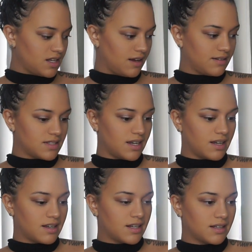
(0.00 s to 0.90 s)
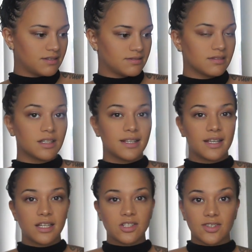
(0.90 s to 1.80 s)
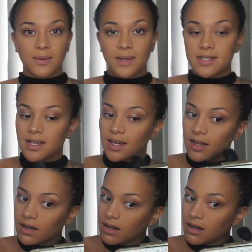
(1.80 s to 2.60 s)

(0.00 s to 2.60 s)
so it's like, just give me a second.